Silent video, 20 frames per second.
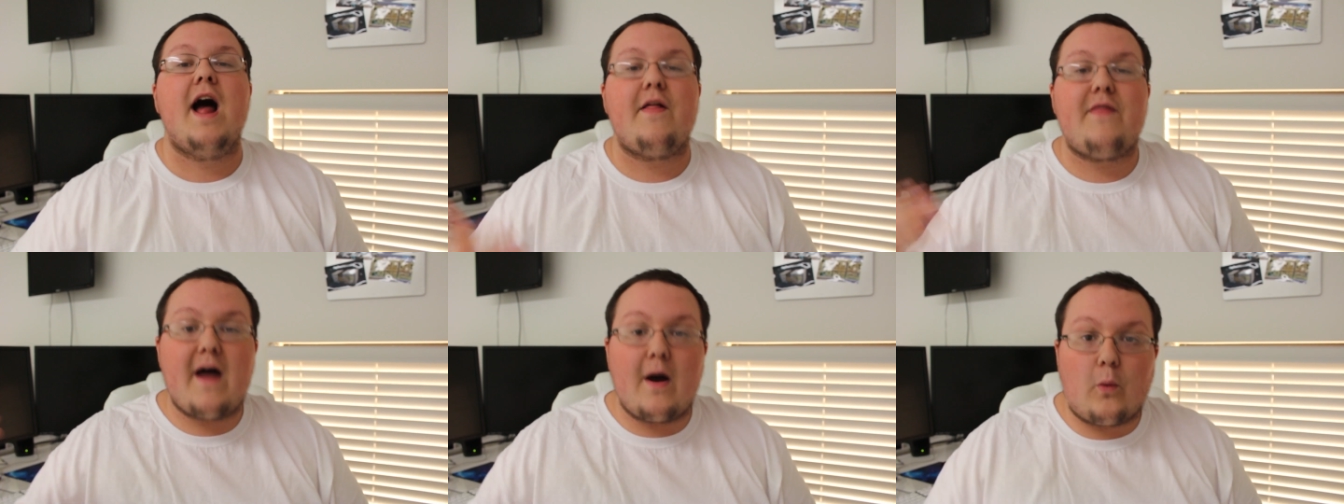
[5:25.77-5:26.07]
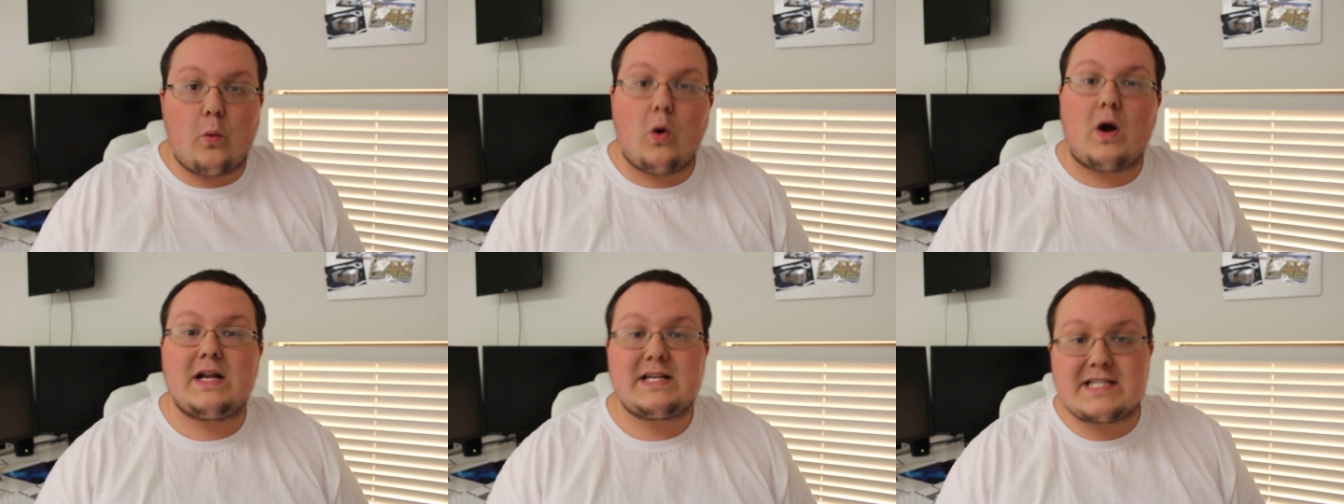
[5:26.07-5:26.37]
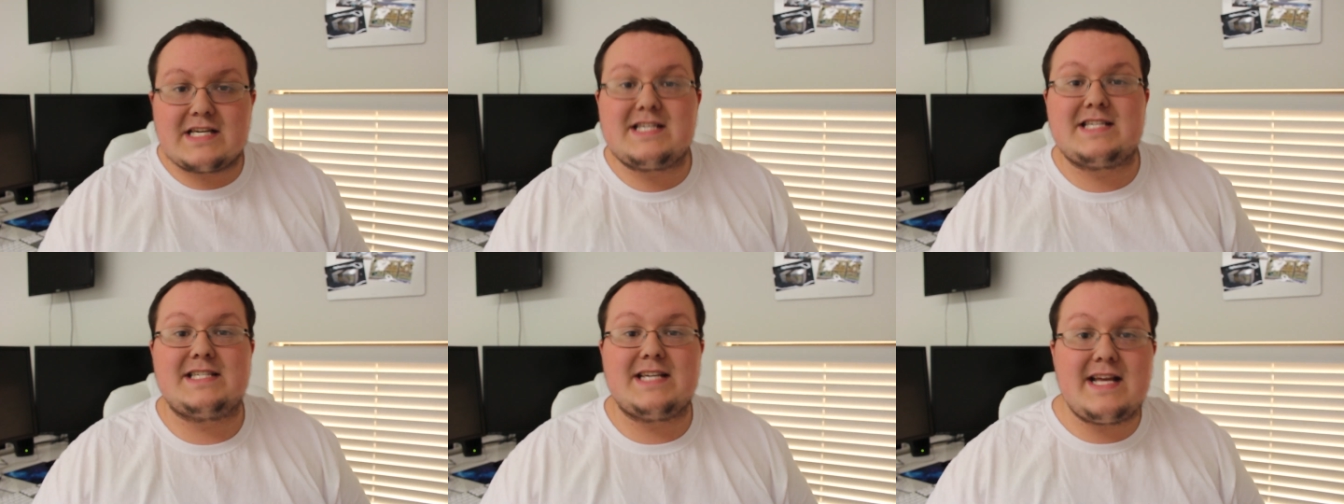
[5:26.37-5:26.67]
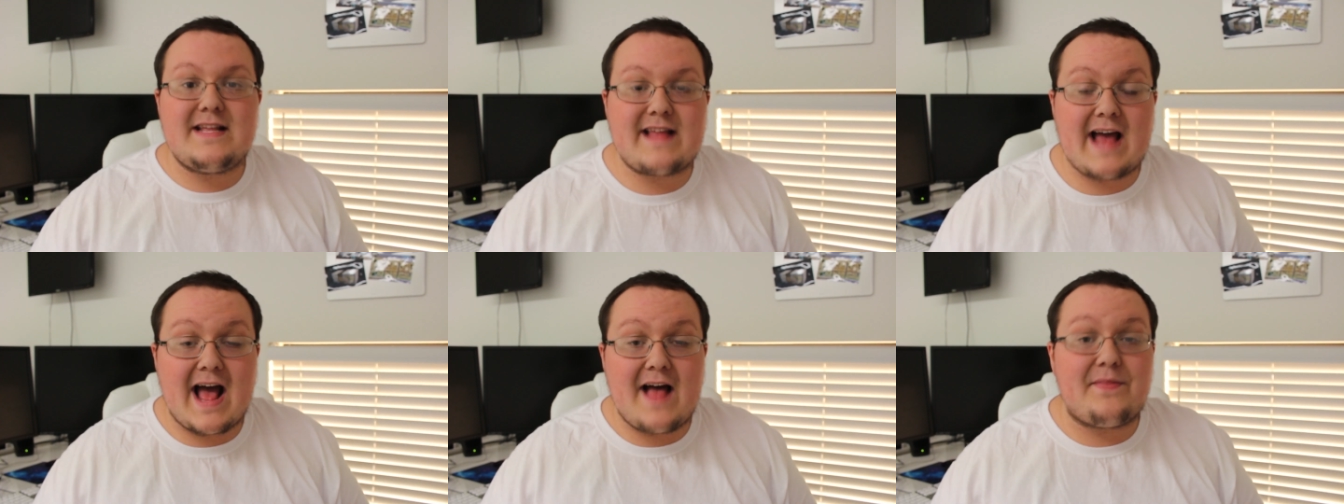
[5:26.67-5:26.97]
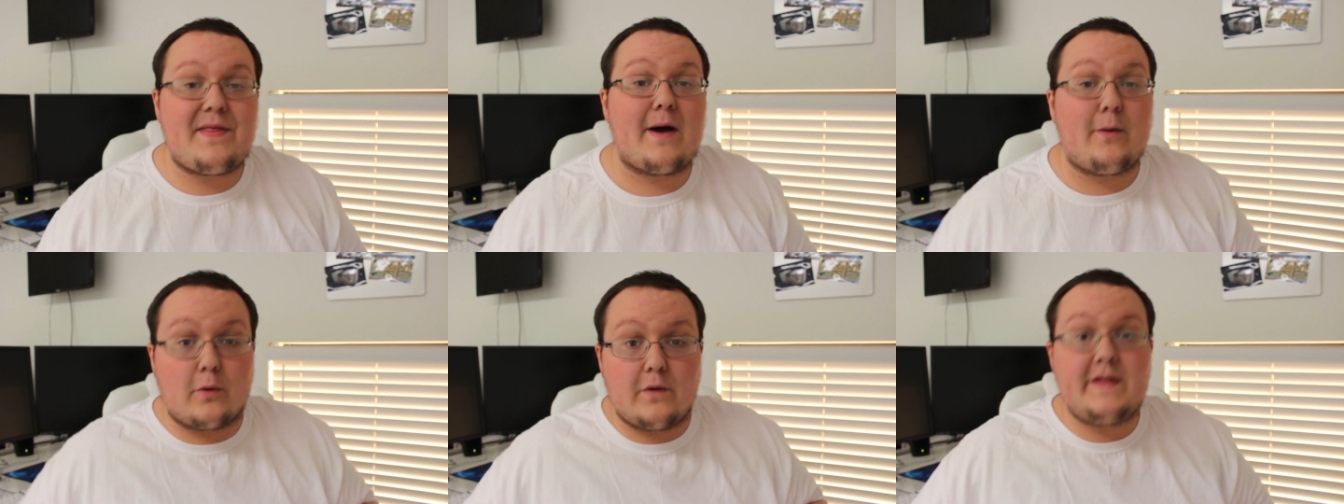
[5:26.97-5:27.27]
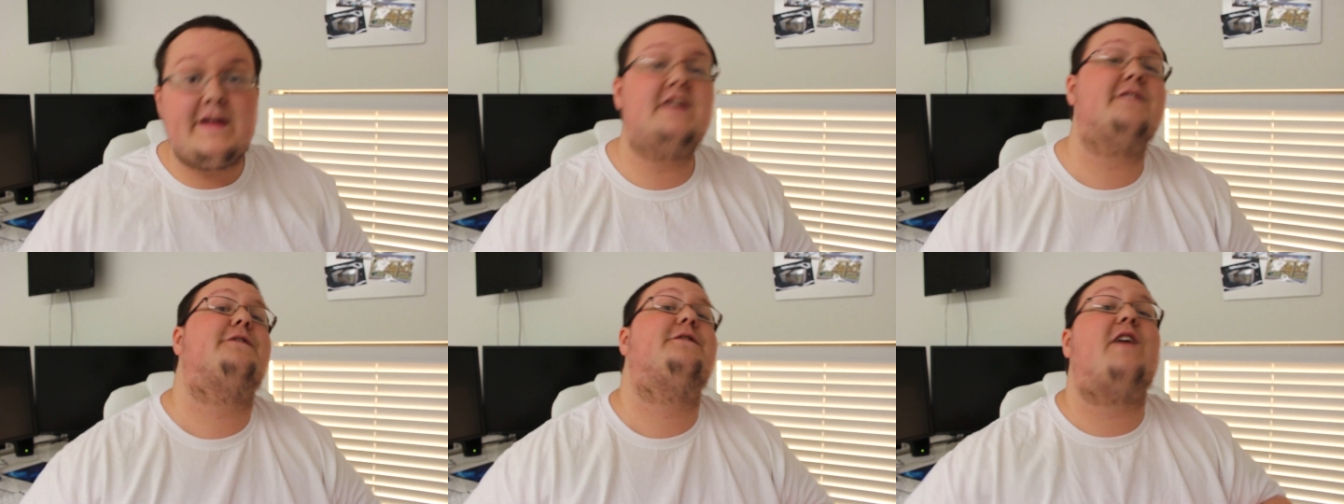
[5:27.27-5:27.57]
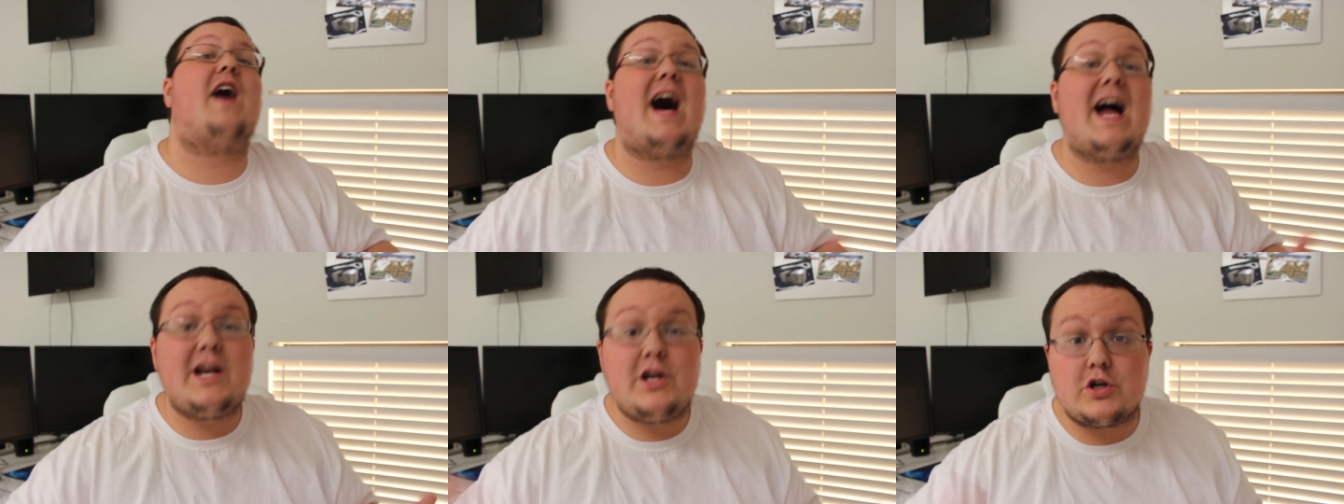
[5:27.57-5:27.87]
that want to see that that will then
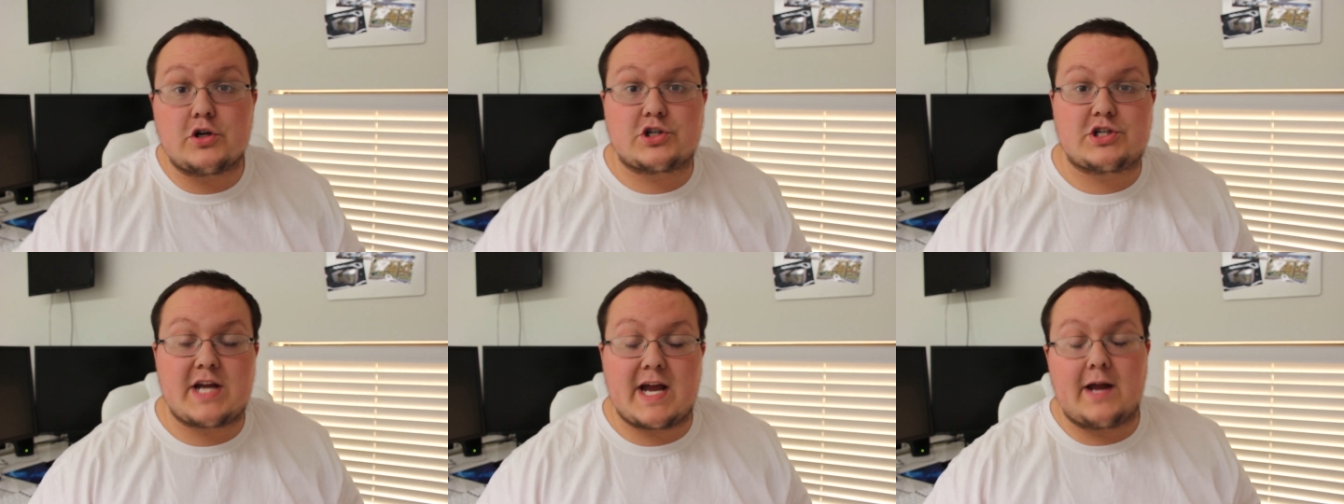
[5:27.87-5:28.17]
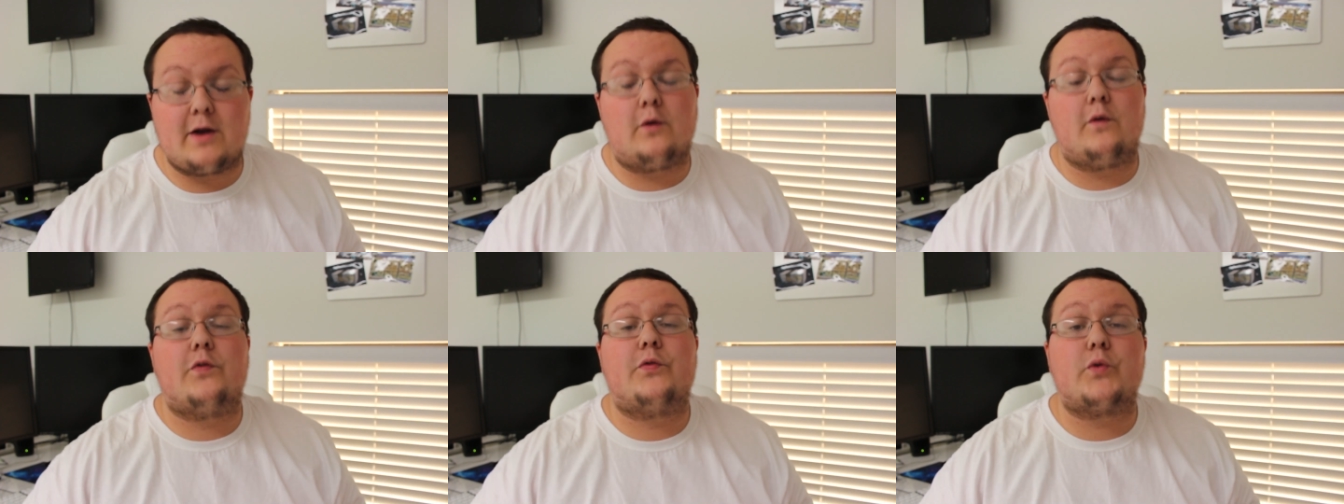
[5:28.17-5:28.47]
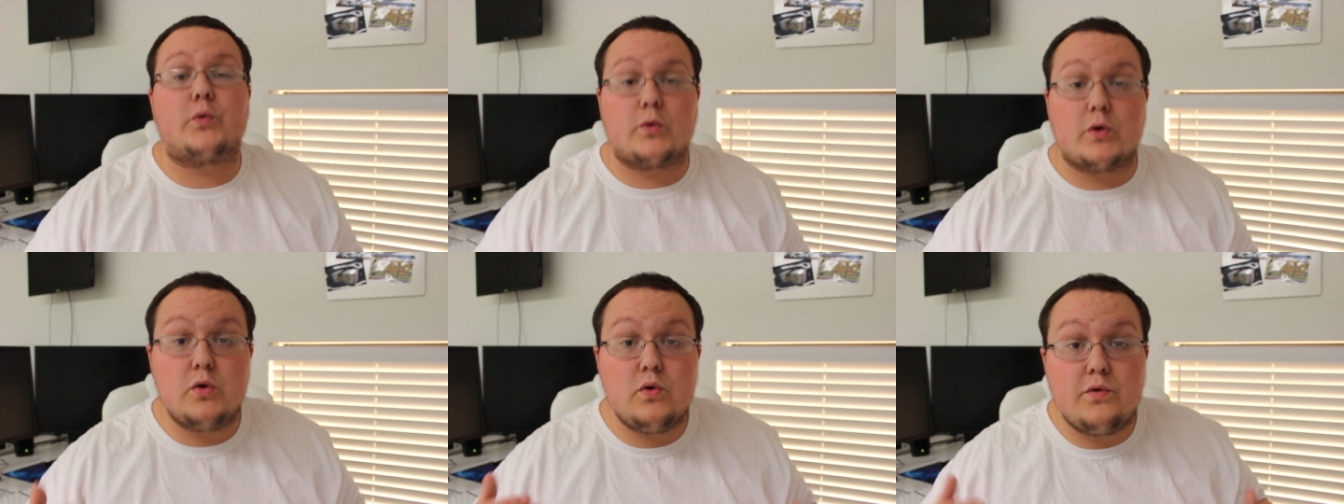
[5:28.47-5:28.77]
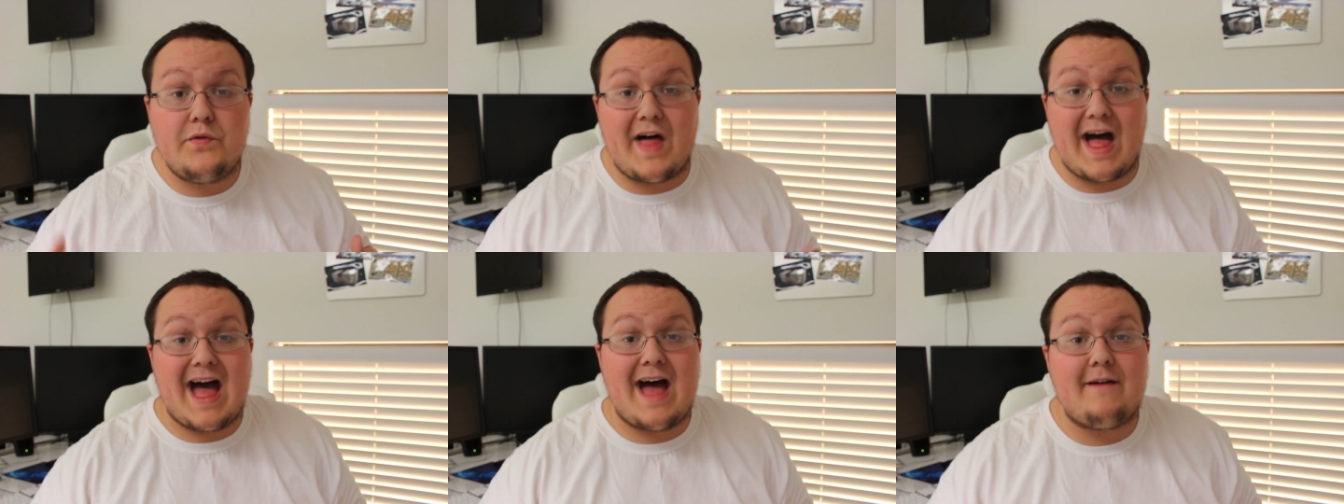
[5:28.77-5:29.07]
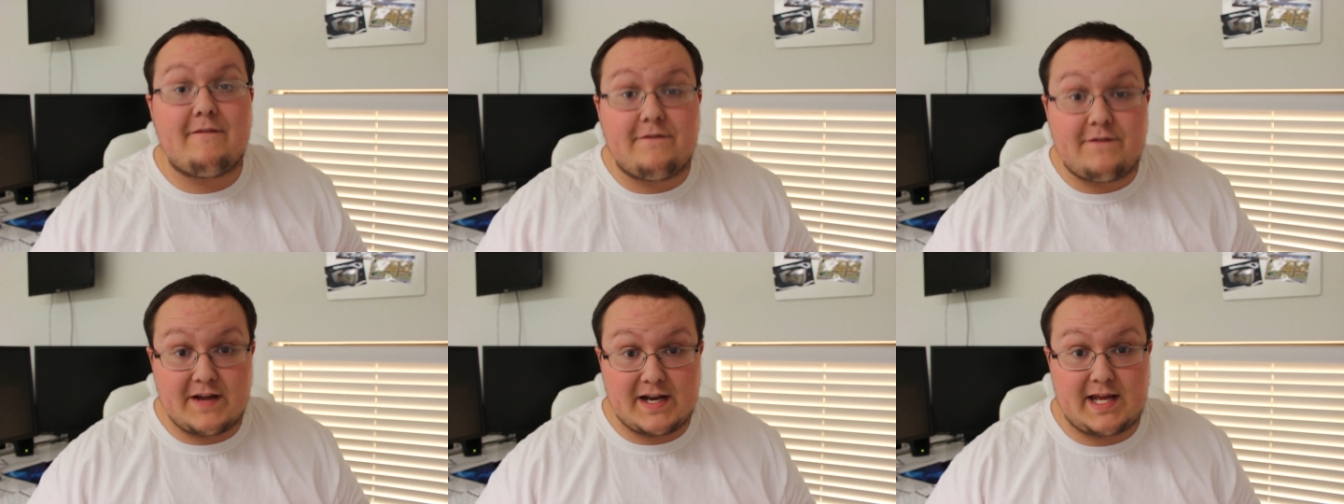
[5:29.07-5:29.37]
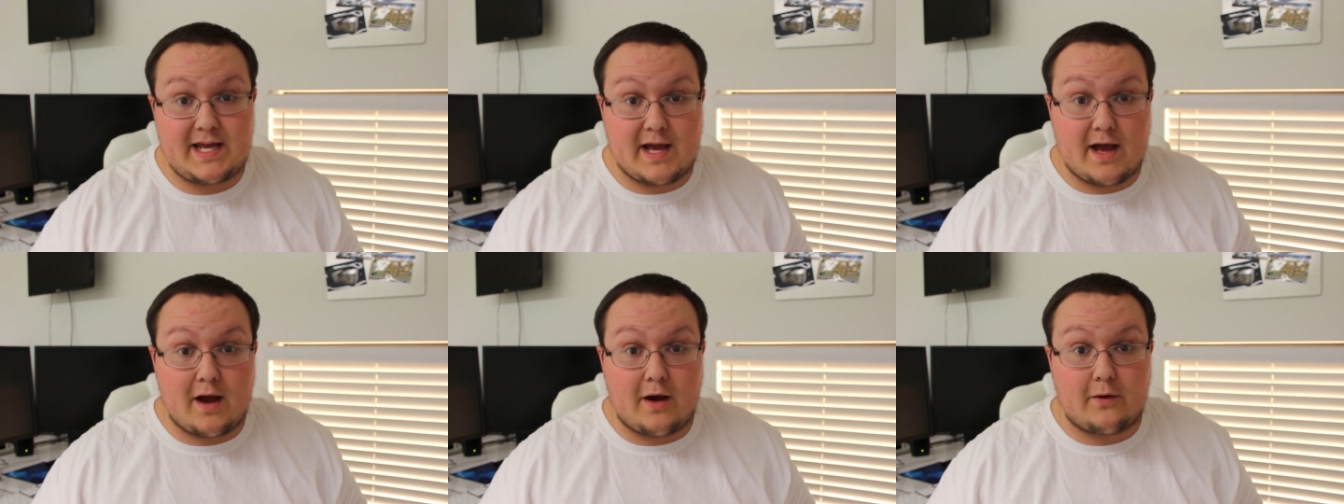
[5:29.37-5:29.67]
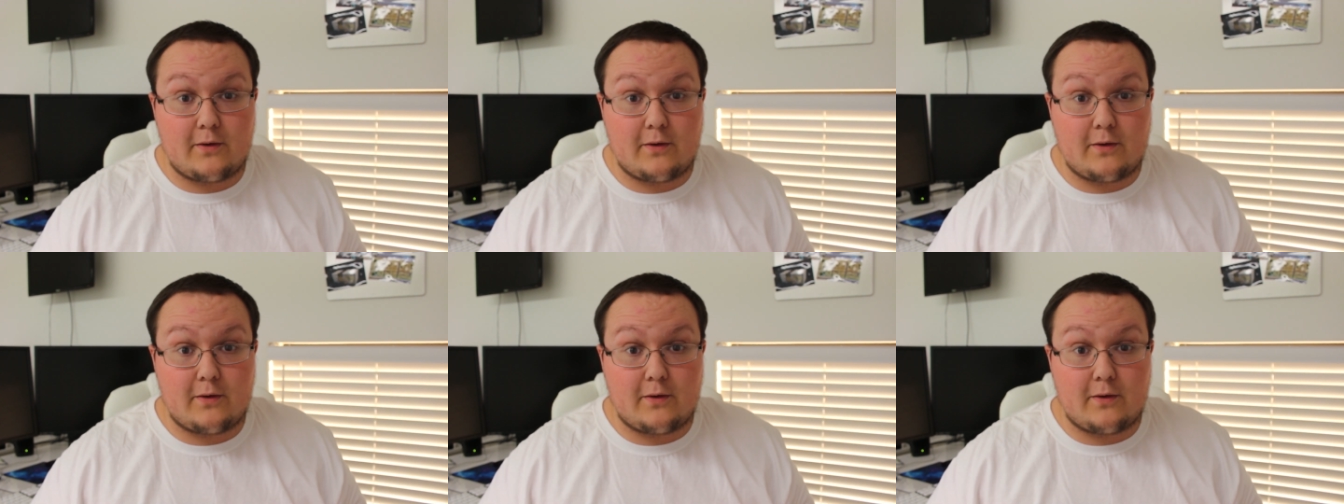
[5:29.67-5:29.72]
find your channel through that video.